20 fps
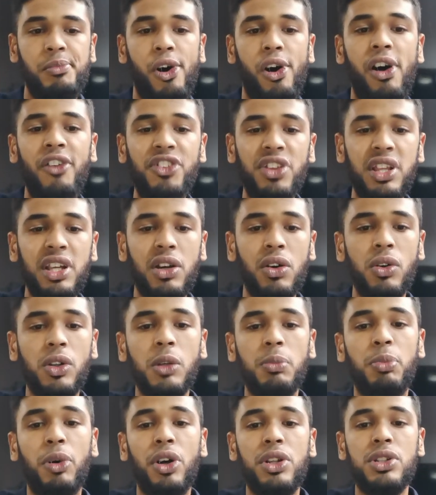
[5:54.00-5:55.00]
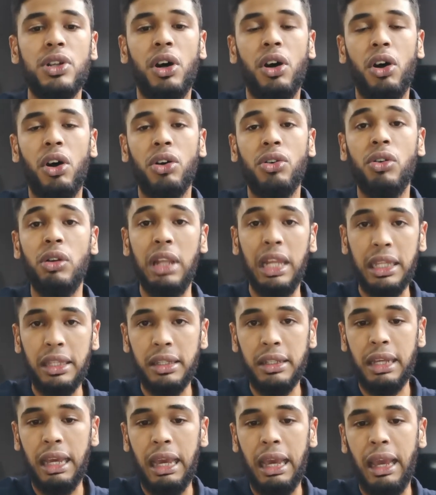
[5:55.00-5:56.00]
after the cocoa pods are
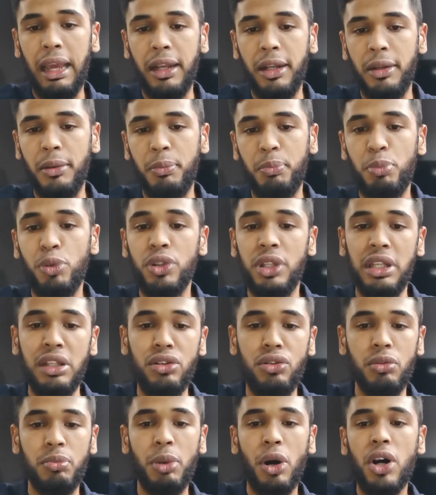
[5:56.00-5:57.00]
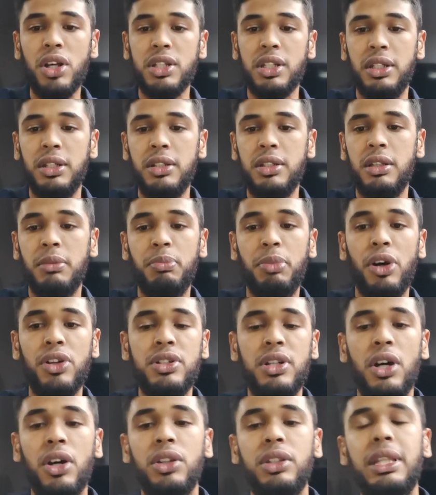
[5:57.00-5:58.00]
collected and put into baskets, the
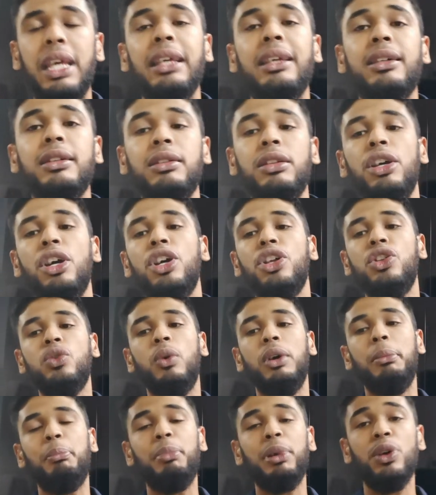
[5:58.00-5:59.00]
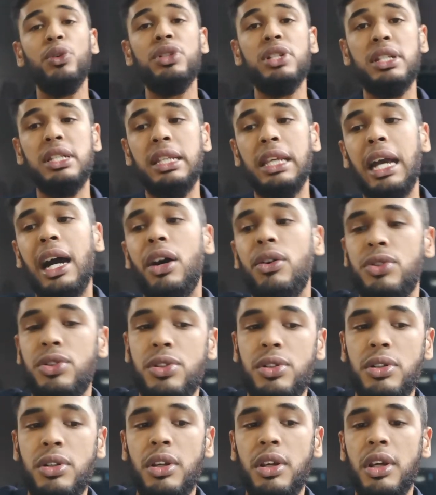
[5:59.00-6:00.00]
pods are taken to a processing
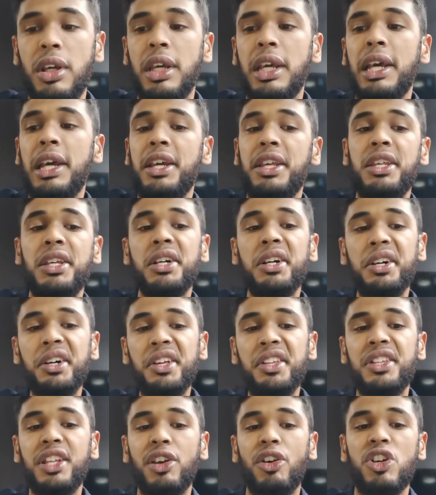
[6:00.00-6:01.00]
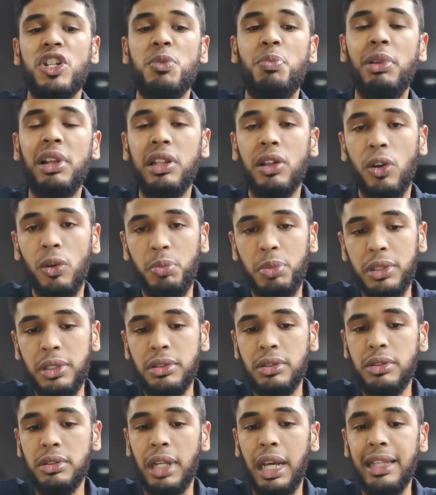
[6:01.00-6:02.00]
house. Here they are split
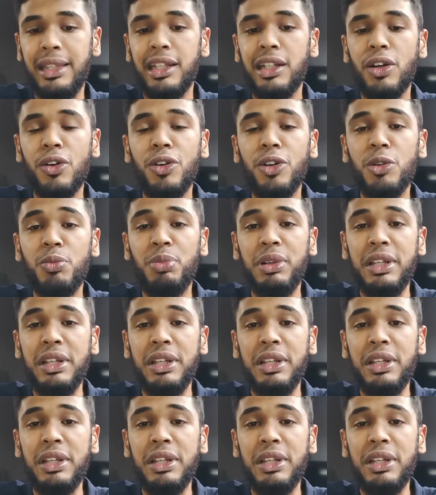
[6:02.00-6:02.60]
open and the cocoa